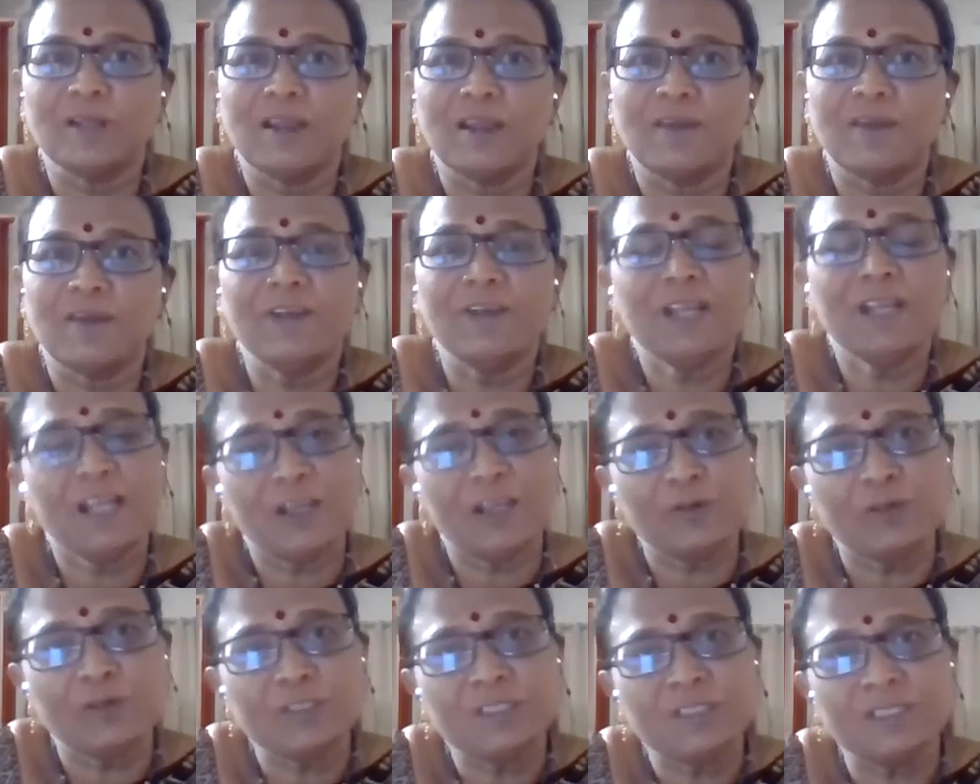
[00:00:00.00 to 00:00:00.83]
When
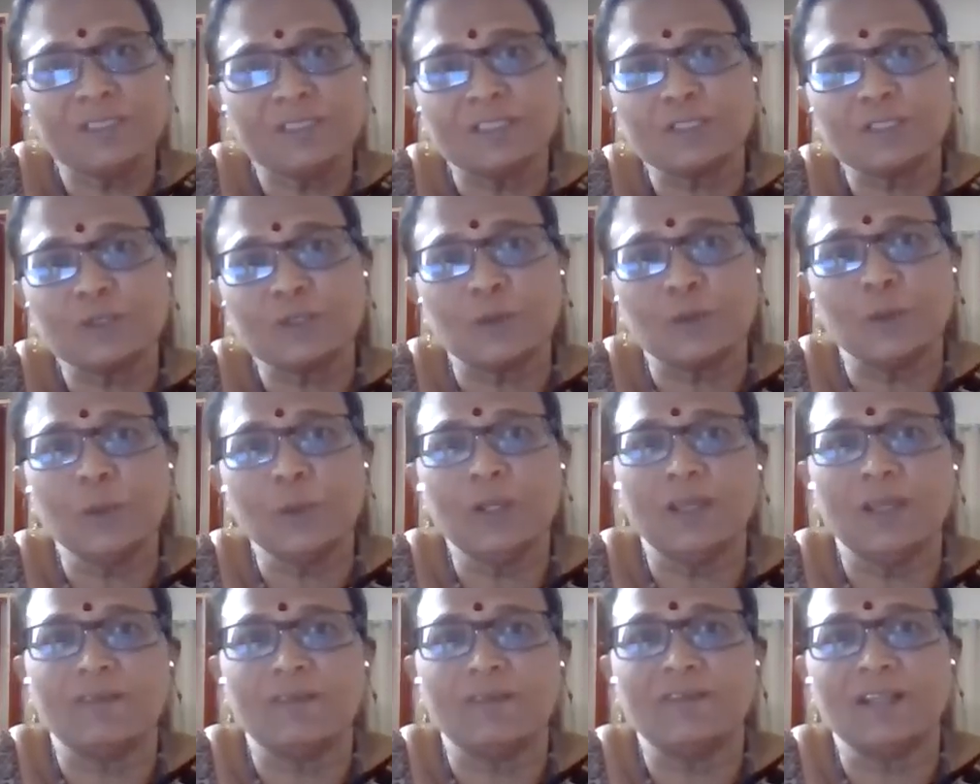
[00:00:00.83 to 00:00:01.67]
I was in the school
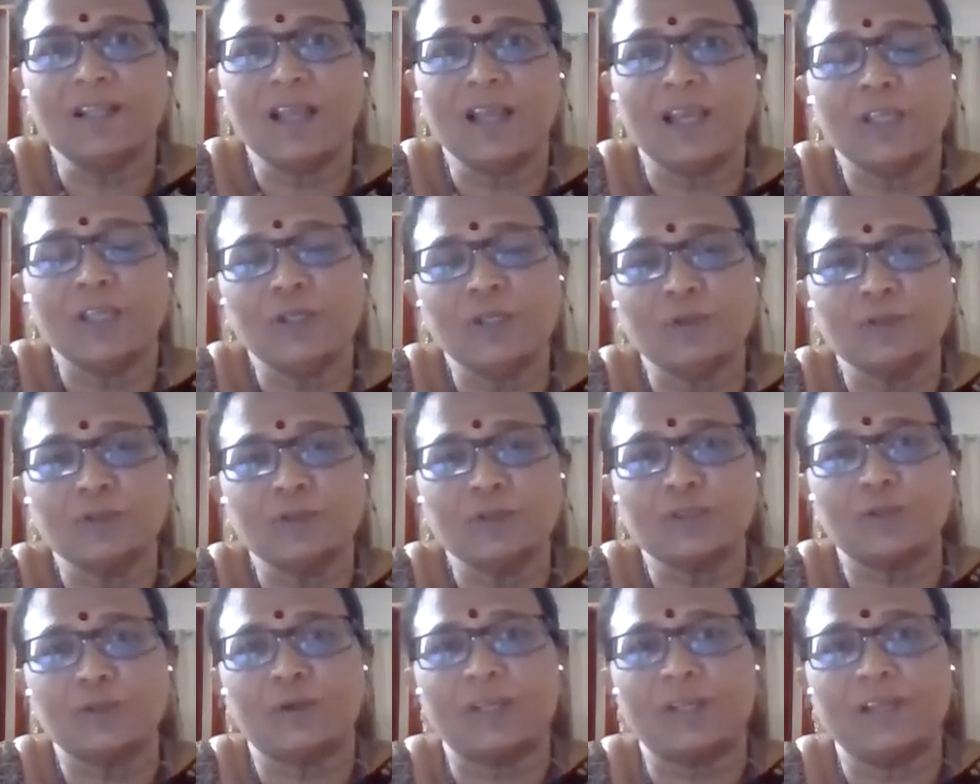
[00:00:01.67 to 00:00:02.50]
level, I
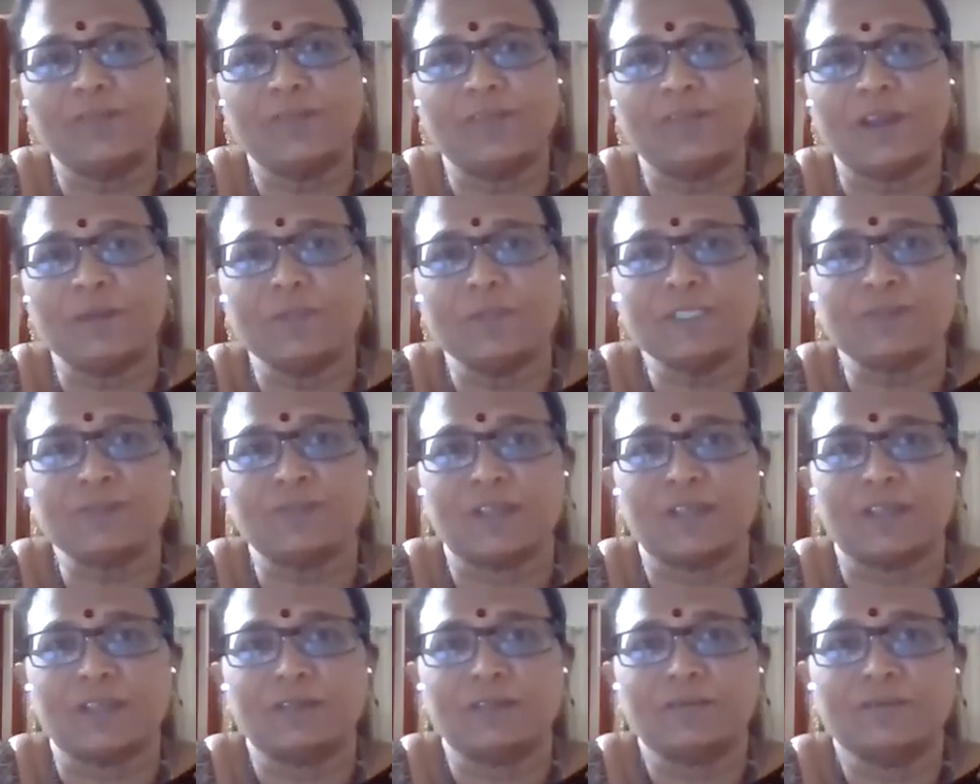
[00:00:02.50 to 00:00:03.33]
used to read famous
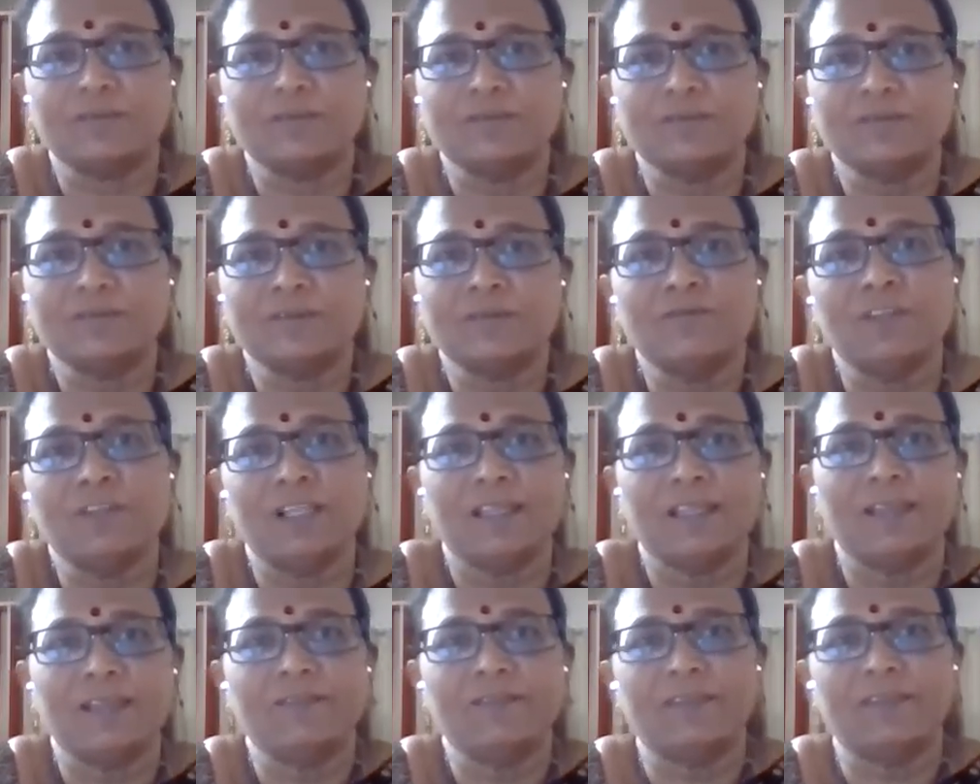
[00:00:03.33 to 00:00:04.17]
five,
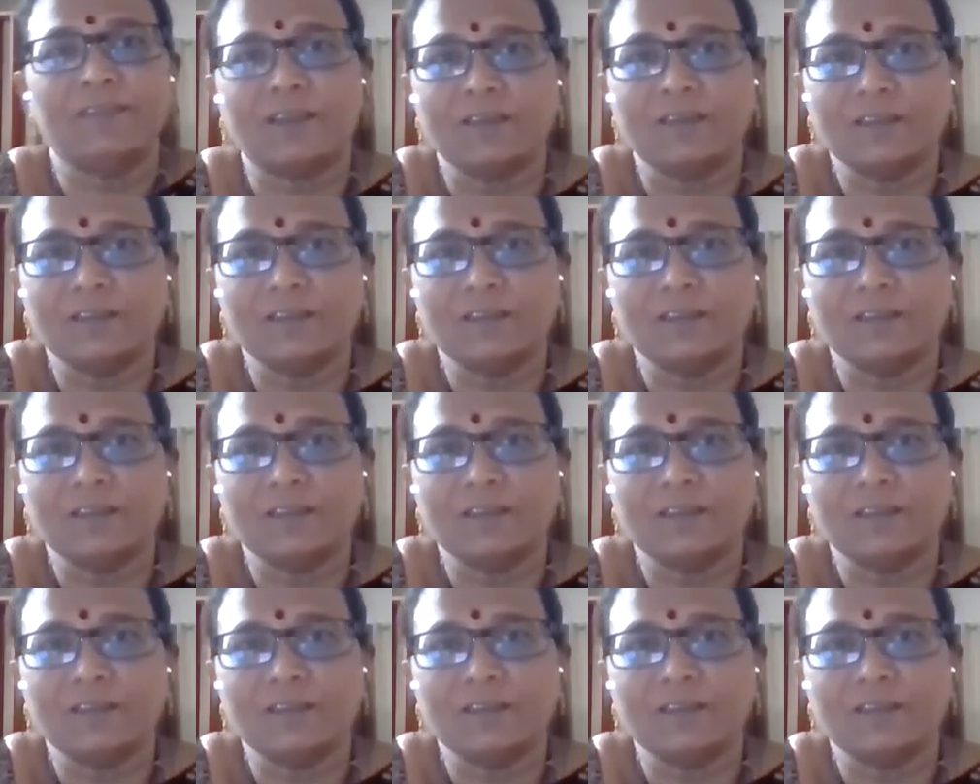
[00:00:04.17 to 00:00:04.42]
Filthy Five,